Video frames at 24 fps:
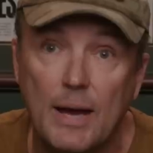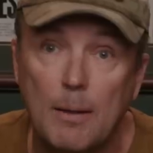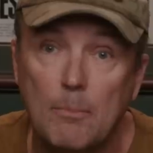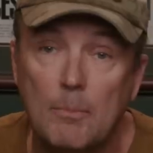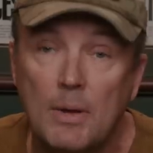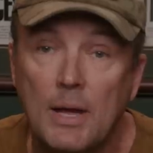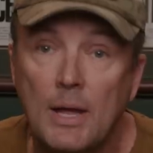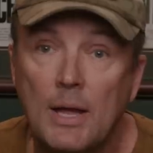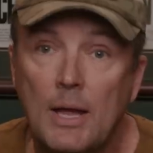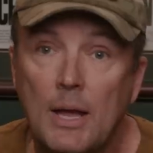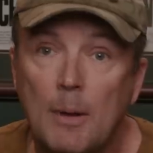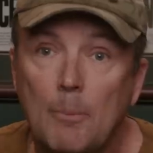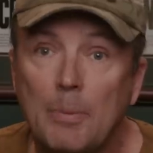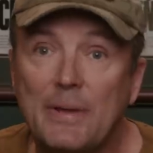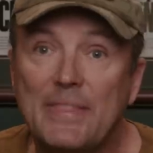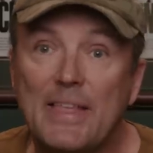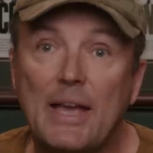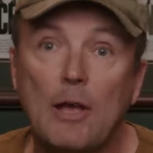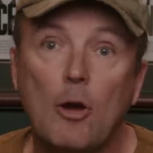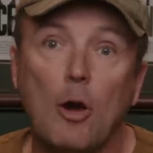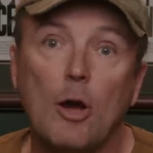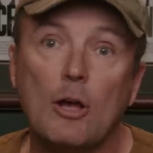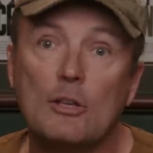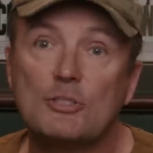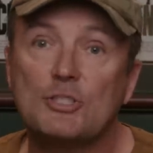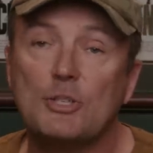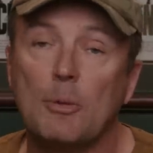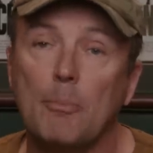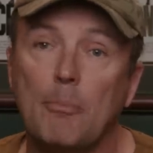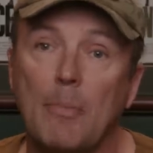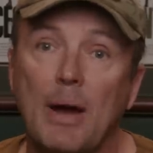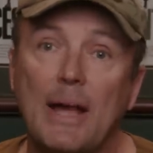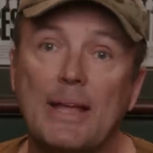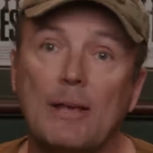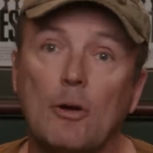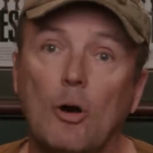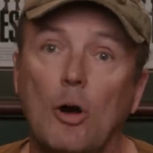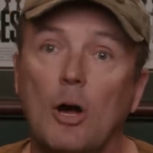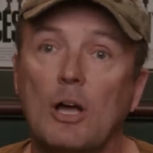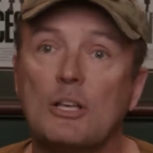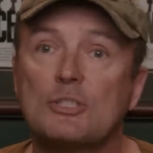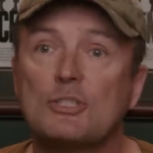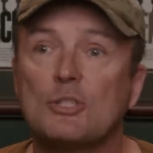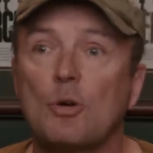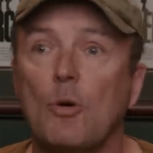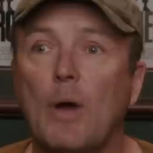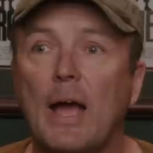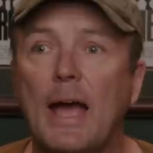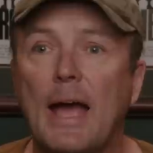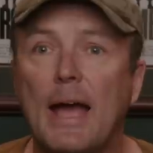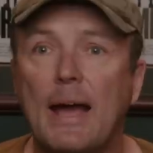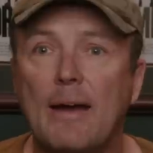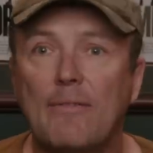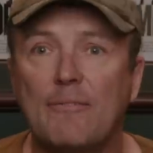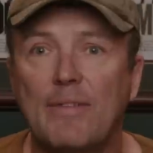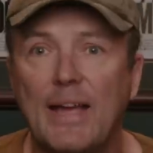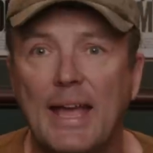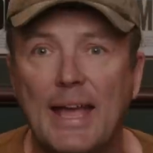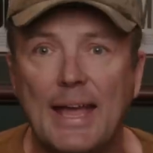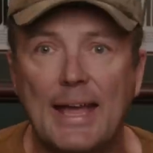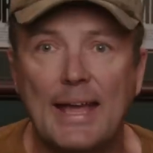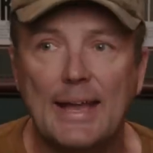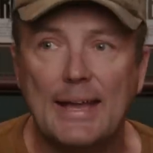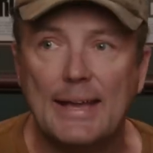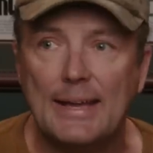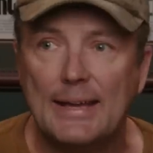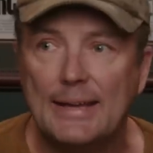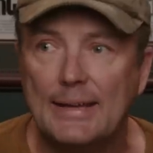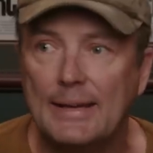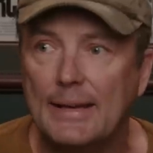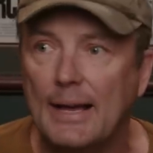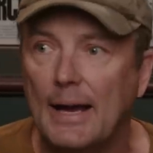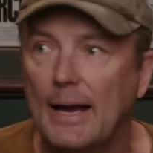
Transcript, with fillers: them, but they also might also have a,